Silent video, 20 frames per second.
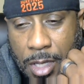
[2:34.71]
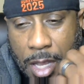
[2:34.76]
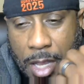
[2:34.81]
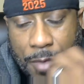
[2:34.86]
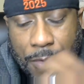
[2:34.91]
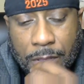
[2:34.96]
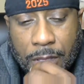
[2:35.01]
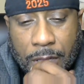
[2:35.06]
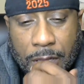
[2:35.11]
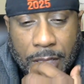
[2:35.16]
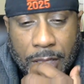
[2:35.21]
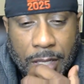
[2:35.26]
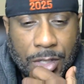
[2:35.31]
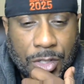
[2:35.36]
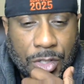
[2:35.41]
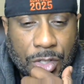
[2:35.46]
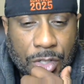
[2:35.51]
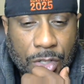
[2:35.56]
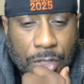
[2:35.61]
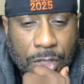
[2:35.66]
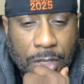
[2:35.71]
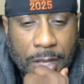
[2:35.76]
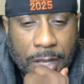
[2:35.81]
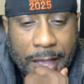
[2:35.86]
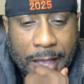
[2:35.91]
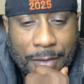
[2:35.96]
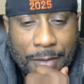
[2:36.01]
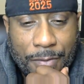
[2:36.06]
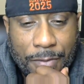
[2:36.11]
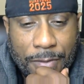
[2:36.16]
everything that should
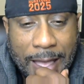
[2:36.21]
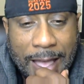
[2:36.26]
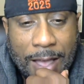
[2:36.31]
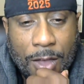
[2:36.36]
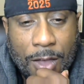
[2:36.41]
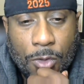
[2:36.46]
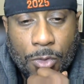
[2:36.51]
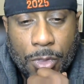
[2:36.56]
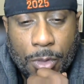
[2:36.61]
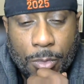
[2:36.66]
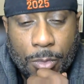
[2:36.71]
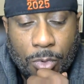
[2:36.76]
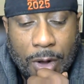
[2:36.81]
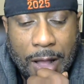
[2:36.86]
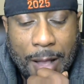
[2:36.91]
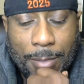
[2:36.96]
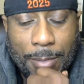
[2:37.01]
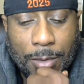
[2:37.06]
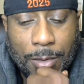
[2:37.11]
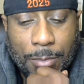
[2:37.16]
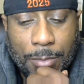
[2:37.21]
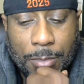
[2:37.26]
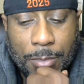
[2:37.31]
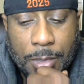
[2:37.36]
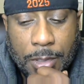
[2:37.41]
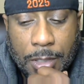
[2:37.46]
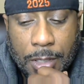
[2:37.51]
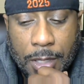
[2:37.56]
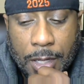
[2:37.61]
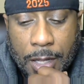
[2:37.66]
have found the problem,
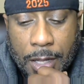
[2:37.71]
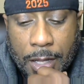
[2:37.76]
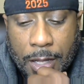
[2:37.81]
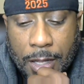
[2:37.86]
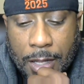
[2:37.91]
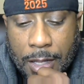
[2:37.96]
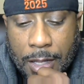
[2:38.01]
uh,